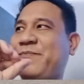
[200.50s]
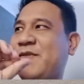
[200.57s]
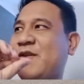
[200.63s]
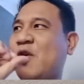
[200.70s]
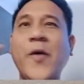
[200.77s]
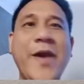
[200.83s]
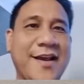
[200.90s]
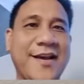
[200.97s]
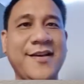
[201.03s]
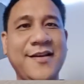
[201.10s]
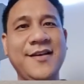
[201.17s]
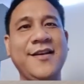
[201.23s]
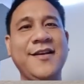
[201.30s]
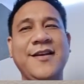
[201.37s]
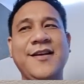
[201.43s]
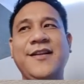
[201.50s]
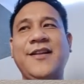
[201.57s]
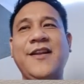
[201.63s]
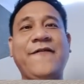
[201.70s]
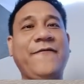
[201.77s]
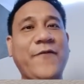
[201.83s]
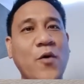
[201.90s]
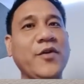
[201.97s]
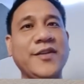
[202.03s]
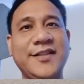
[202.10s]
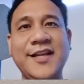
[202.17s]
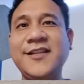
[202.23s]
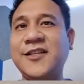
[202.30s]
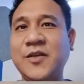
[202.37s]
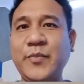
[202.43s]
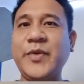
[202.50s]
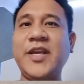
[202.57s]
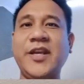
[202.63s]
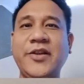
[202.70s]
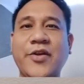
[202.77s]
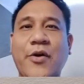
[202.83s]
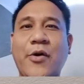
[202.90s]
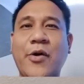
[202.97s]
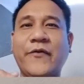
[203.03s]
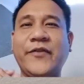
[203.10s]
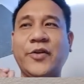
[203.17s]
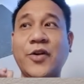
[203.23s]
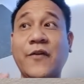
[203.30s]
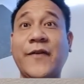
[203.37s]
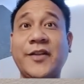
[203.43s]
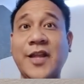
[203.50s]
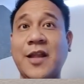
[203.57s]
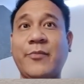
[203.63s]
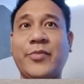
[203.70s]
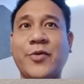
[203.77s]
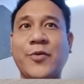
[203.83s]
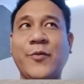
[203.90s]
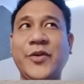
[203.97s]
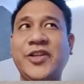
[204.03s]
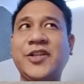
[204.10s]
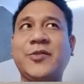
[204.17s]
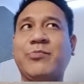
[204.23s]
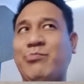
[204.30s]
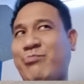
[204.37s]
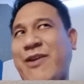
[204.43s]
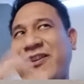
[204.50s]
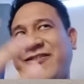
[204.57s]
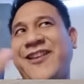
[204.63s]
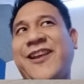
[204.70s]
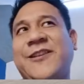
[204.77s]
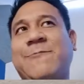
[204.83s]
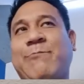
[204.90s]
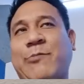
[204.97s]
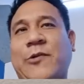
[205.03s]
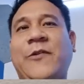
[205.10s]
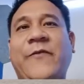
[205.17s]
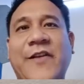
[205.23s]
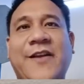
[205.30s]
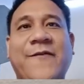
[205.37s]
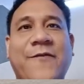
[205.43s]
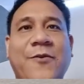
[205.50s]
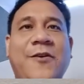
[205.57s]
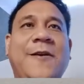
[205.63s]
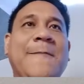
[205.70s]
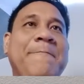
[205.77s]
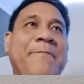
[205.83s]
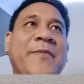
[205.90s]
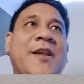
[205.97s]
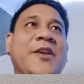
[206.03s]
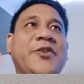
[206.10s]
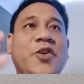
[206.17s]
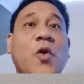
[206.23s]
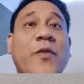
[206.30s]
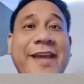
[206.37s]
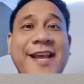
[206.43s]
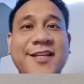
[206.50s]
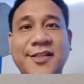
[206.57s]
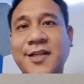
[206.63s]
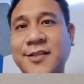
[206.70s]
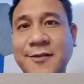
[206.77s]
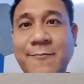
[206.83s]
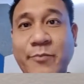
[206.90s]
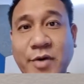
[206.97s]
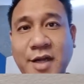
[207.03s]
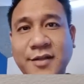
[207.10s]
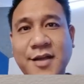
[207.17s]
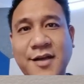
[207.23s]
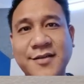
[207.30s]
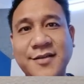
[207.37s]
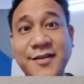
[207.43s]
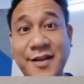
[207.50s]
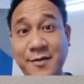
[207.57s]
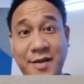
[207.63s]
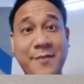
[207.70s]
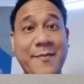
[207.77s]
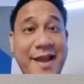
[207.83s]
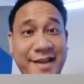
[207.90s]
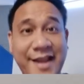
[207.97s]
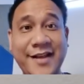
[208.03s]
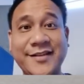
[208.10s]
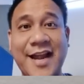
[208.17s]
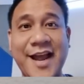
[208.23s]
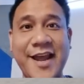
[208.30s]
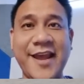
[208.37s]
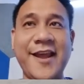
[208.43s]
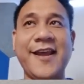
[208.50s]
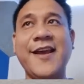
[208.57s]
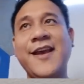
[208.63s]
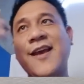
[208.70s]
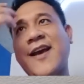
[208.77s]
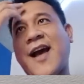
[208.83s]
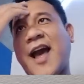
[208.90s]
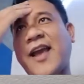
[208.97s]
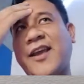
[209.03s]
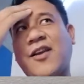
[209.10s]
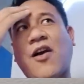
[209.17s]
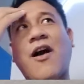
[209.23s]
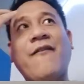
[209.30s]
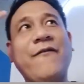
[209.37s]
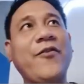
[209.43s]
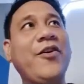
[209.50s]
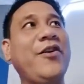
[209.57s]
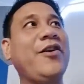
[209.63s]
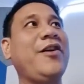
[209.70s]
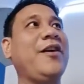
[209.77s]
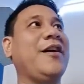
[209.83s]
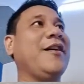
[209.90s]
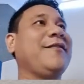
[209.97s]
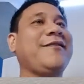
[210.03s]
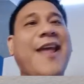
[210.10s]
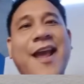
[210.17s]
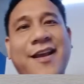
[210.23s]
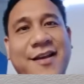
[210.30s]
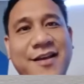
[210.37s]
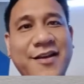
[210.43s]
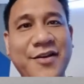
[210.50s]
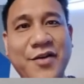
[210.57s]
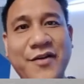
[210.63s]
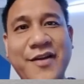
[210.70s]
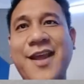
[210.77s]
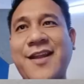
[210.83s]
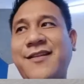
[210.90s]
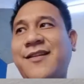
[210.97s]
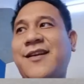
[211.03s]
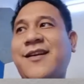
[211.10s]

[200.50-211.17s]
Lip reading: quick the focusing speed of the Nova 10 Pro, which I think is perfect for showcasing some products. In my case, I cover tech, and